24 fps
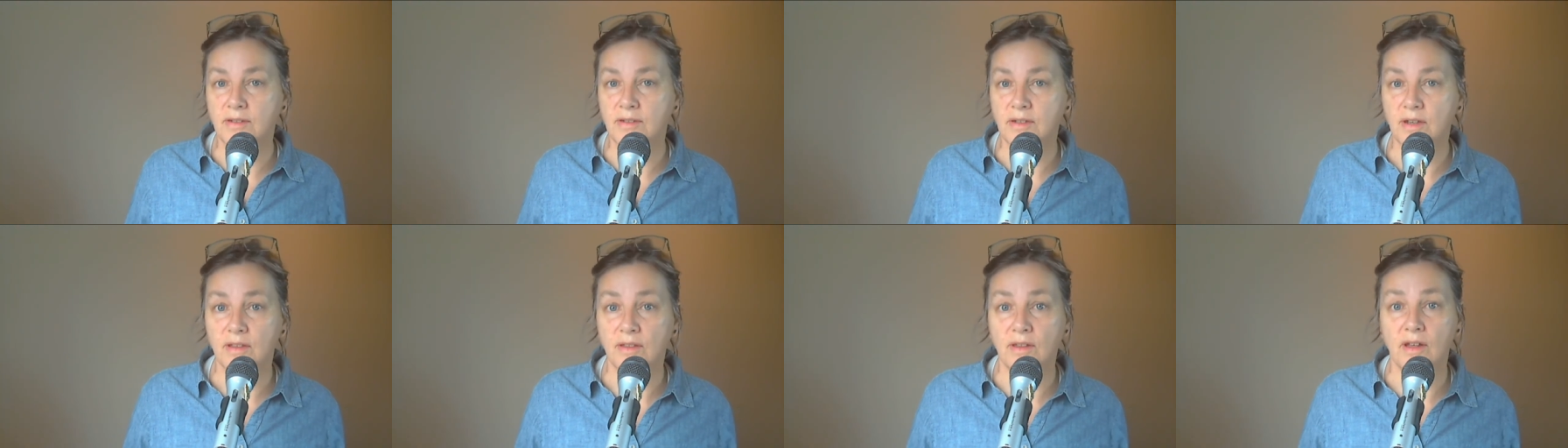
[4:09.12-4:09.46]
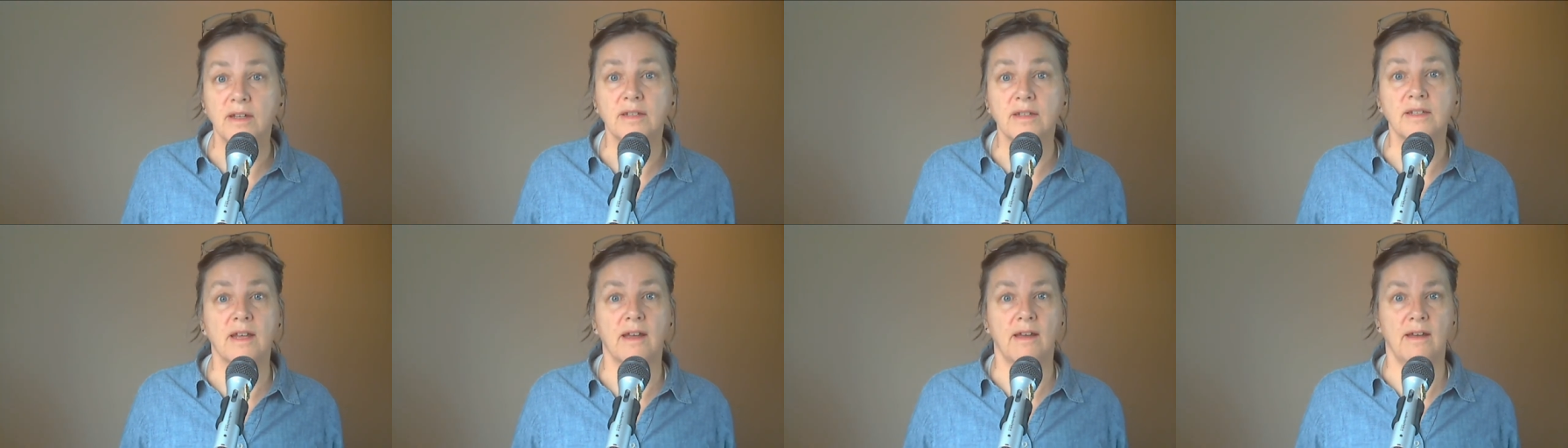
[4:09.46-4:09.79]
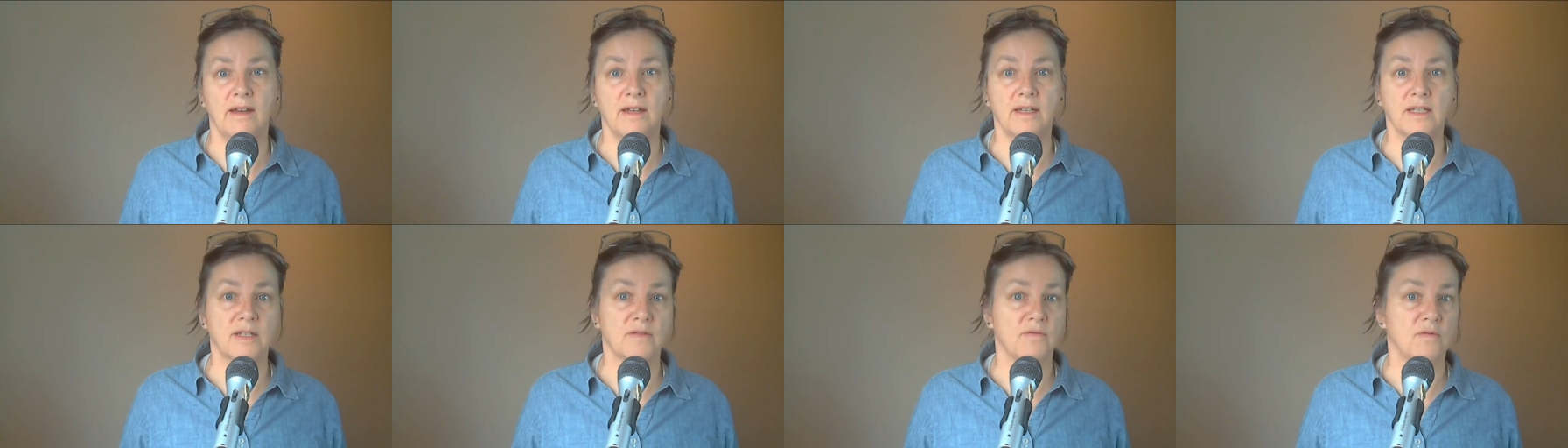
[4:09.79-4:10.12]
That's a lot to
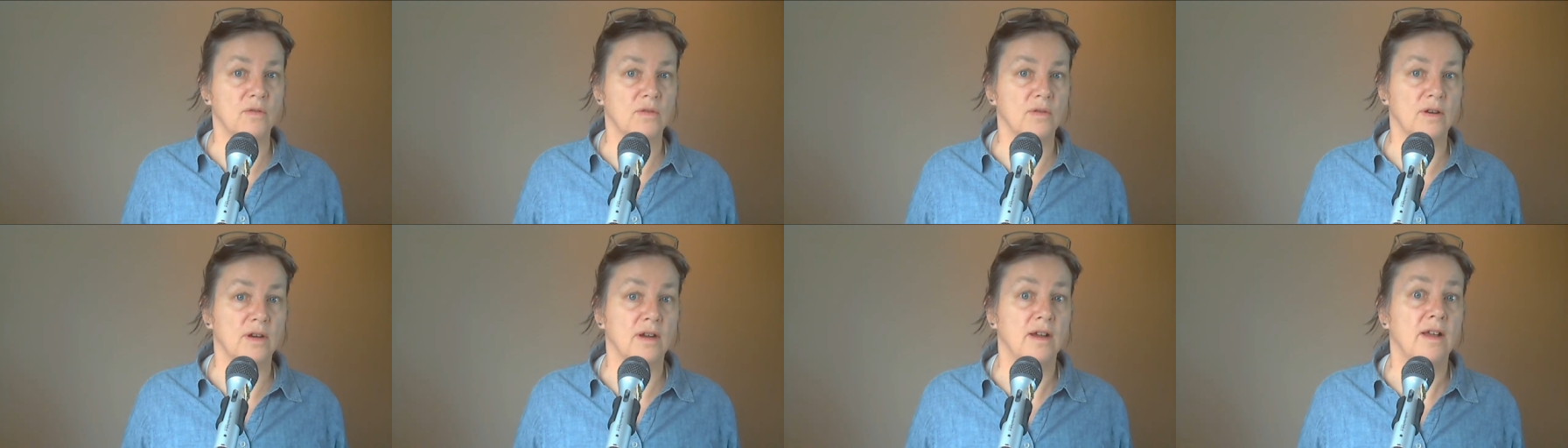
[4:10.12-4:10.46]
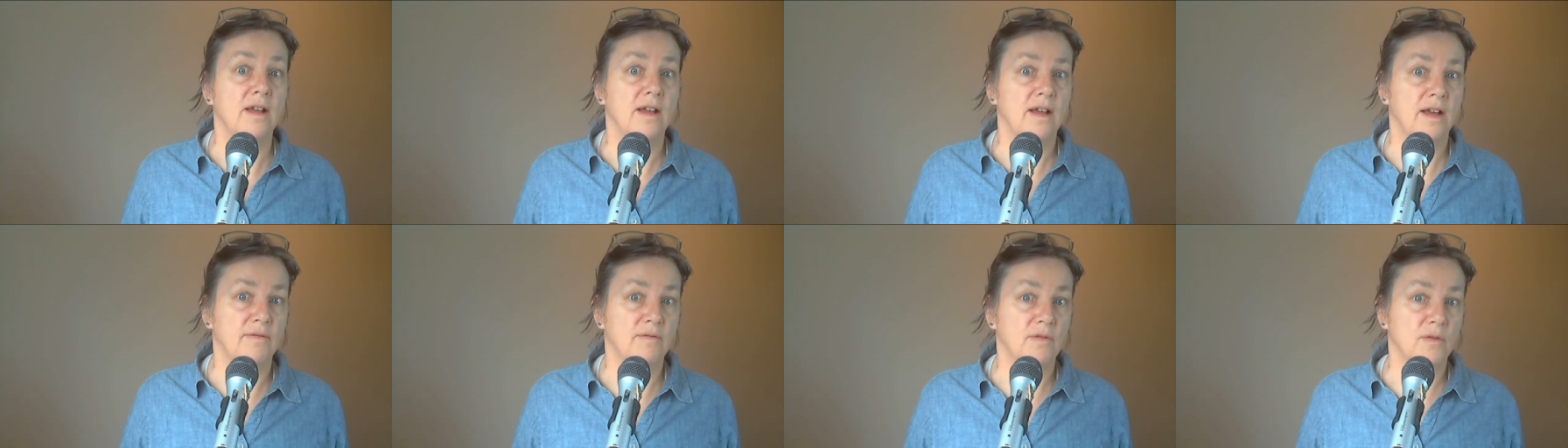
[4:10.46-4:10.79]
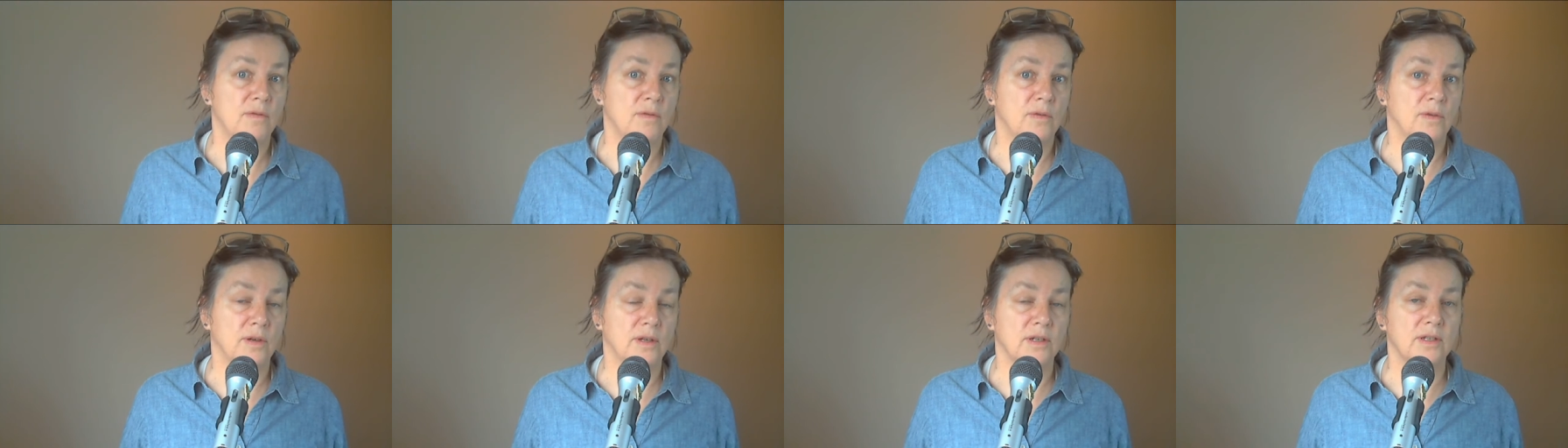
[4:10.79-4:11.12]
ask for of a
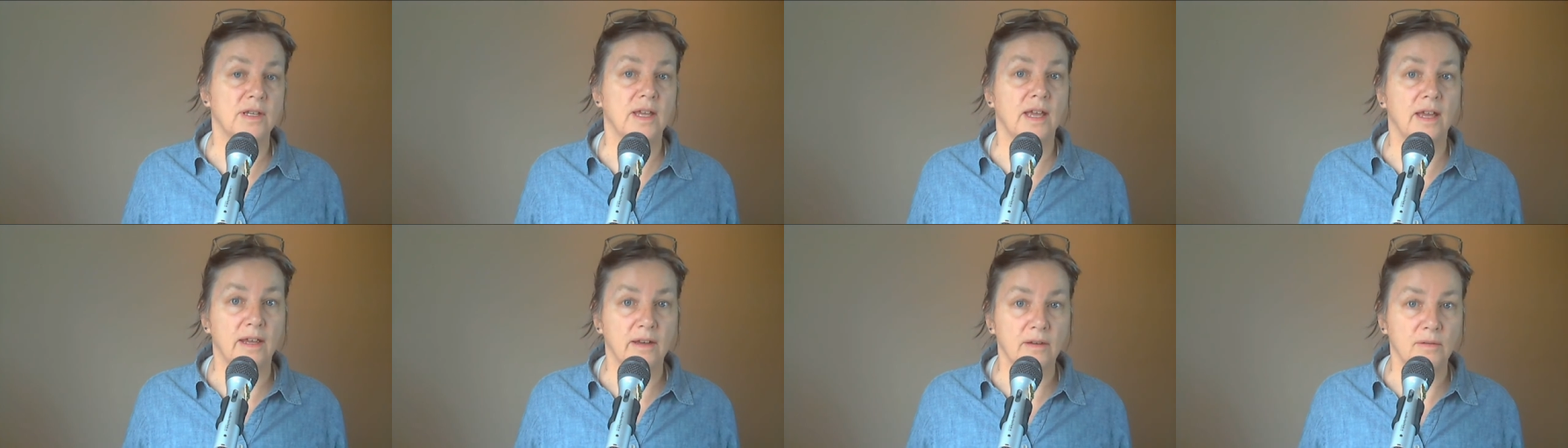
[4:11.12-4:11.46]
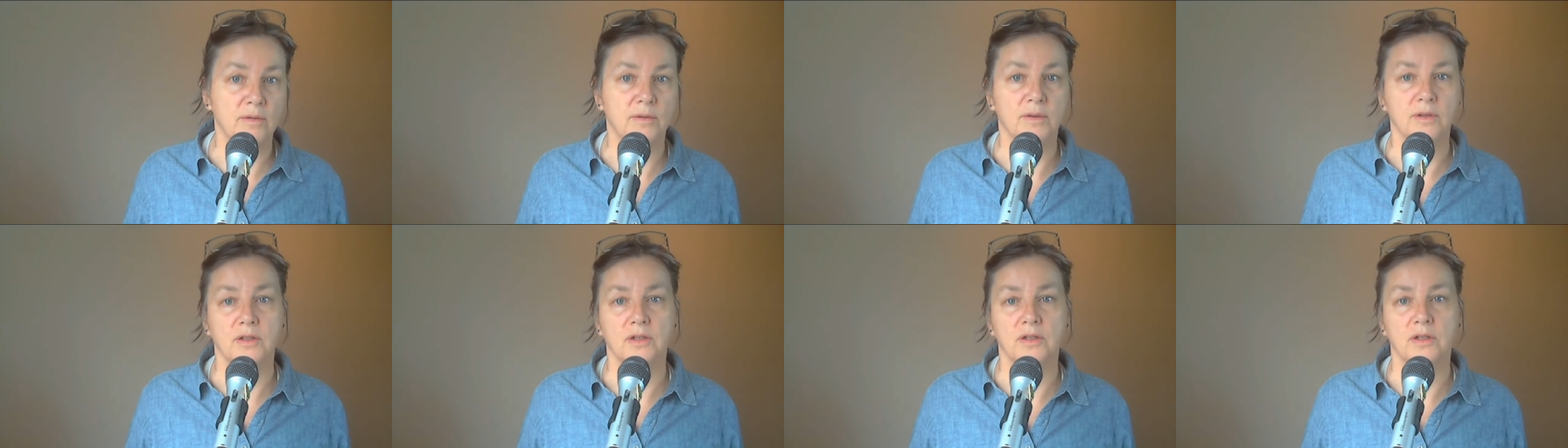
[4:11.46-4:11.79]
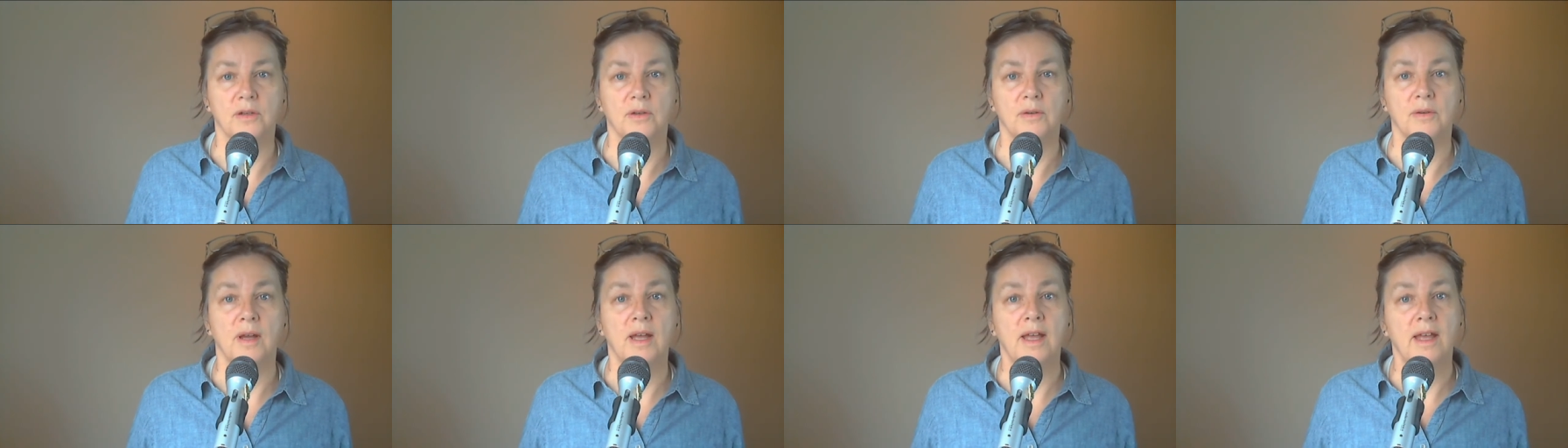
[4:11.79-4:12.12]
horse at a horse
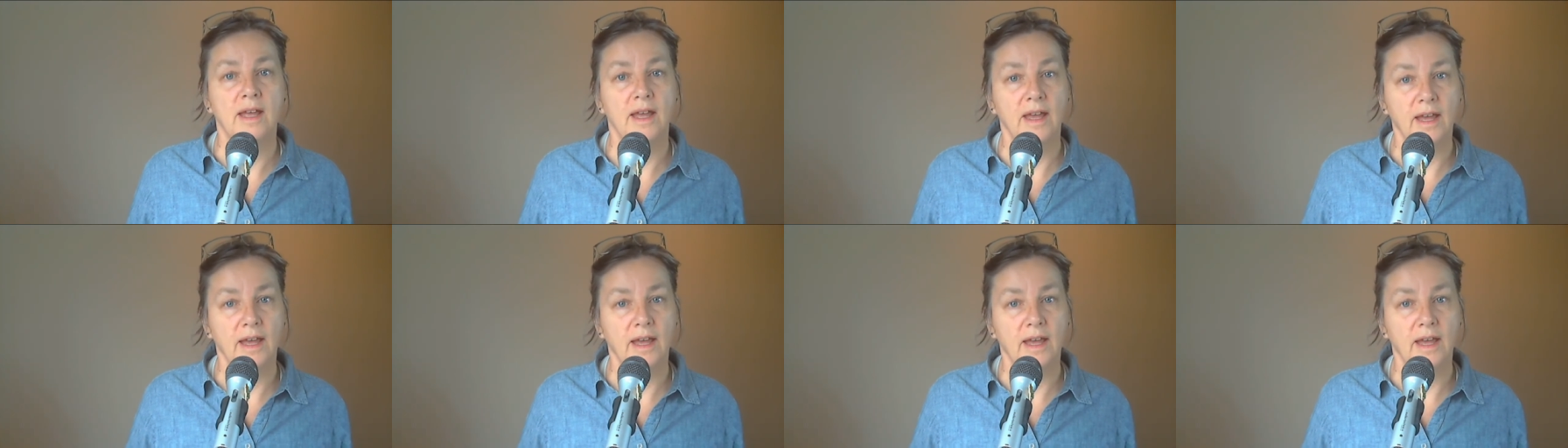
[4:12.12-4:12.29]
show,